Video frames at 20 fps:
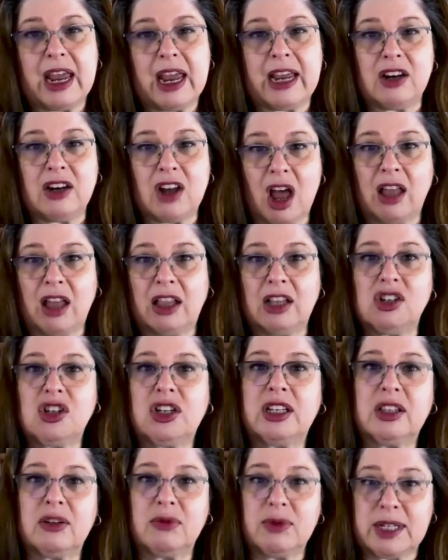
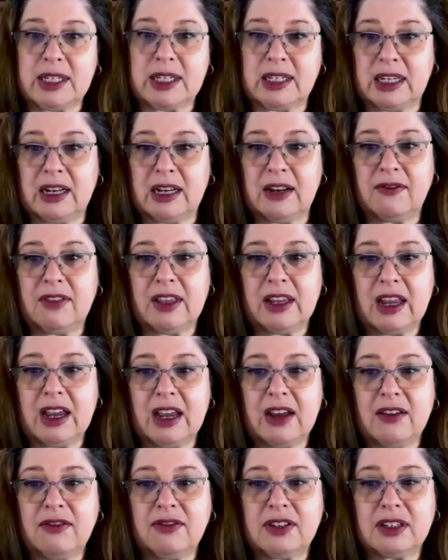acknowledging the receipt of the
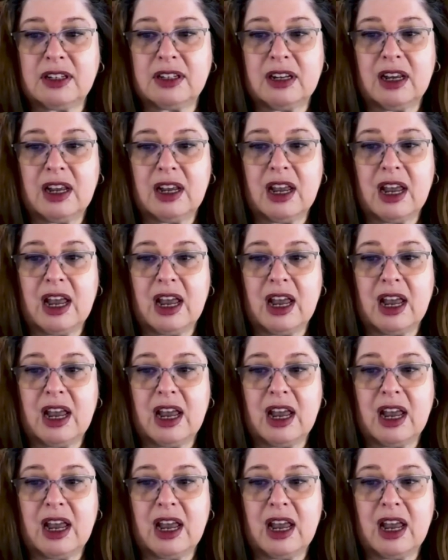gift.